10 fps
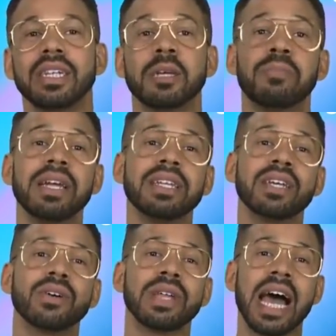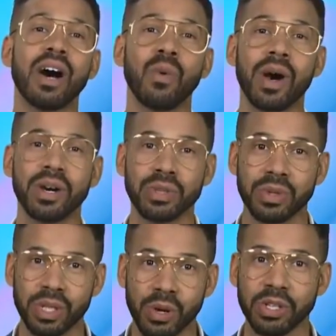Depending on how well
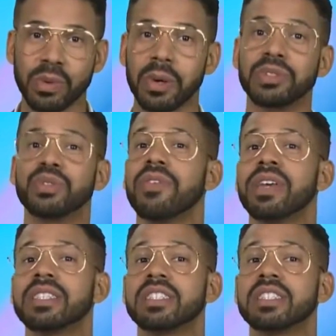you know your word trivia,